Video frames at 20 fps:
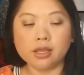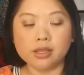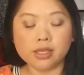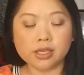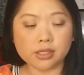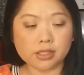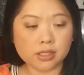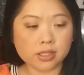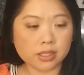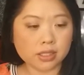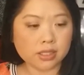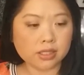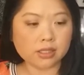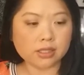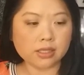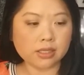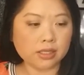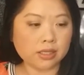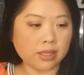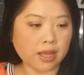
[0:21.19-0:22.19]
This is
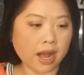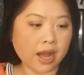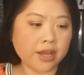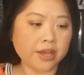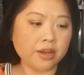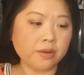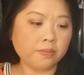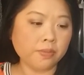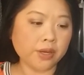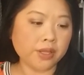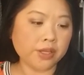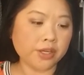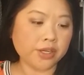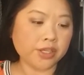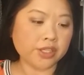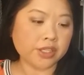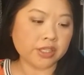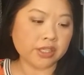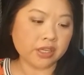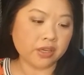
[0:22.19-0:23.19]
the Not Your
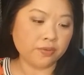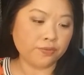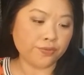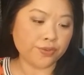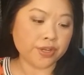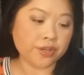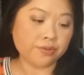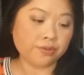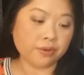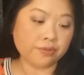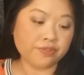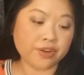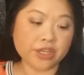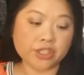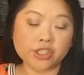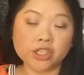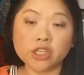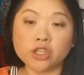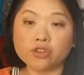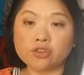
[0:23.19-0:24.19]
Mother's Clean Freak
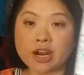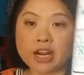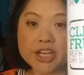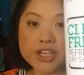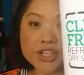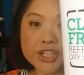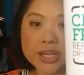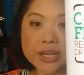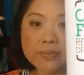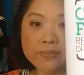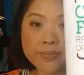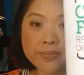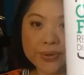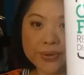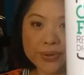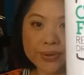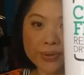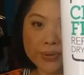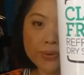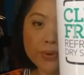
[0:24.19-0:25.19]
Refreshing Dry
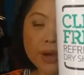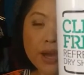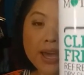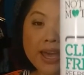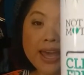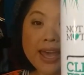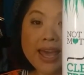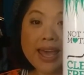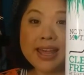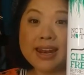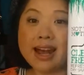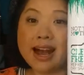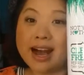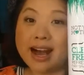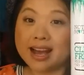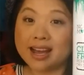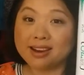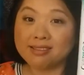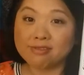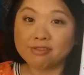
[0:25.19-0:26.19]
Shampoo and
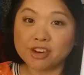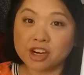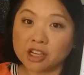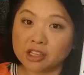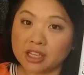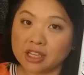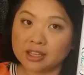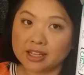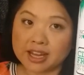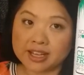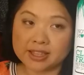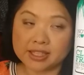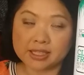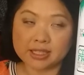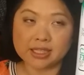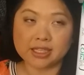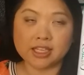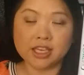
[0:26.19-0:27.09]
I really like this.